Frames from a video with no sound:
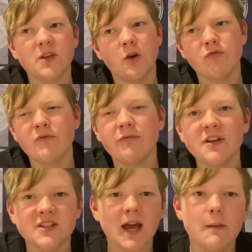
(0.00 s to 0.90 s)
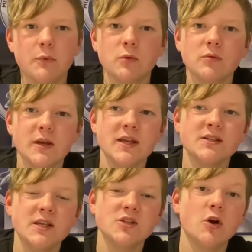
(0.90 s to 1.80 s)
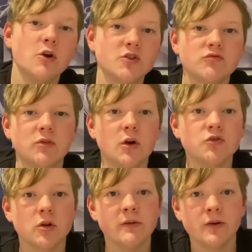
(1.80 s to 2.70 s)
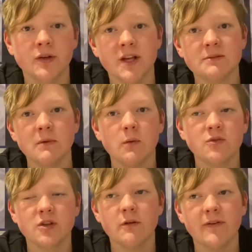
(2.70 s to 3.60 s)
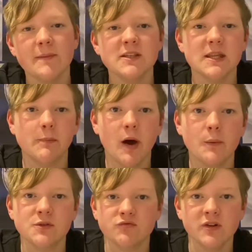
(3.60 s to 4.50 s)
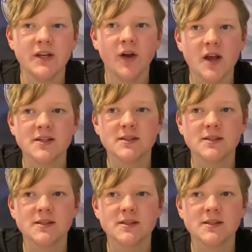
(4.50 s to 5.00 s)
Fraser Campbell, he's got a good goal scoring record against Millwall, so for him to hit the bar was really nice.